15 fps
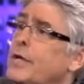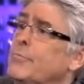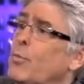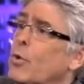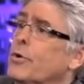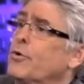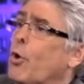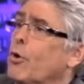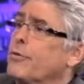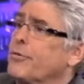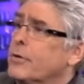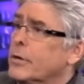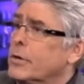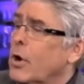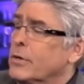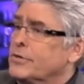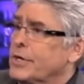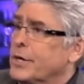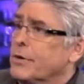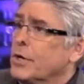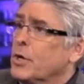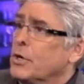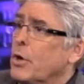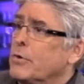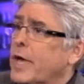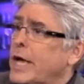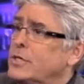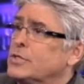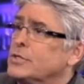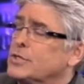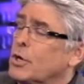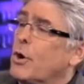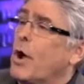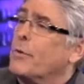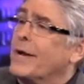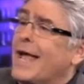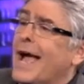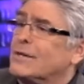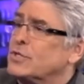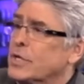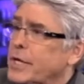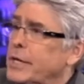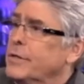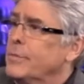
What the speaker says: more northern Ontario locations are already actually in the